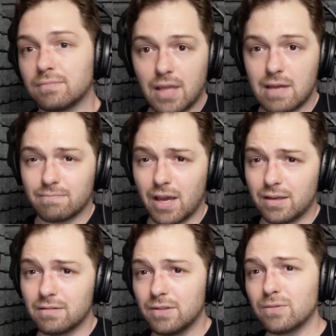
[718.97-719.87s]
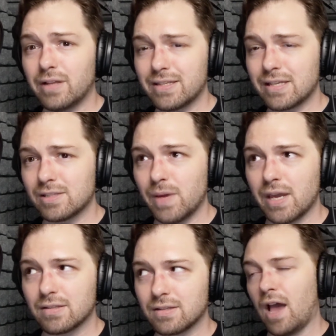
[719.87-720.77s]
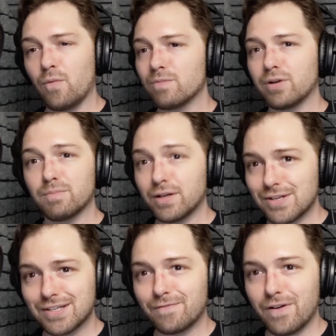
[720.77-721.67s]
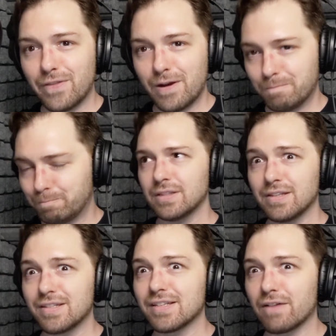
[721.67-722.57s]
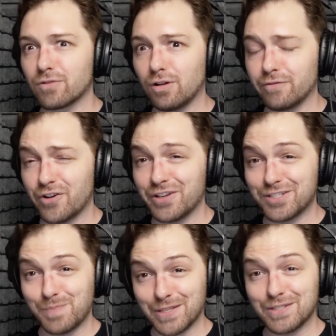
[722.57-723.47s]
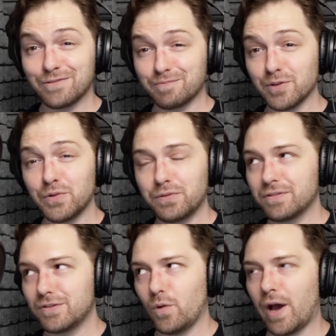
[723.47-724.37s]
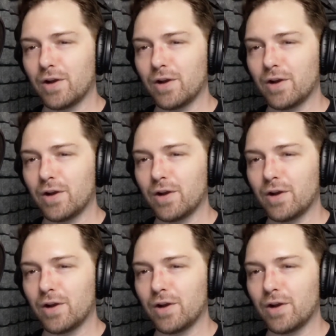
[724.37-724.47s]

that I can utilize that space. I wouldn't put a bunch of stuff on there. This is, after all, a very expensive booth, so I